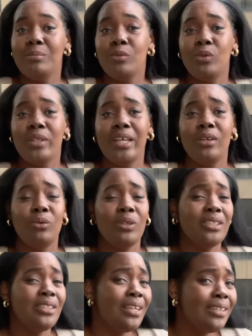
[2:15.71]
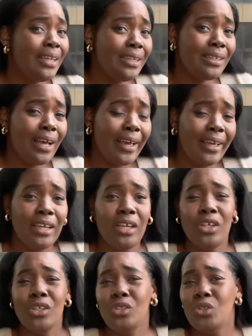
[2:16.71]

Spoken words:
morning or a Sunday night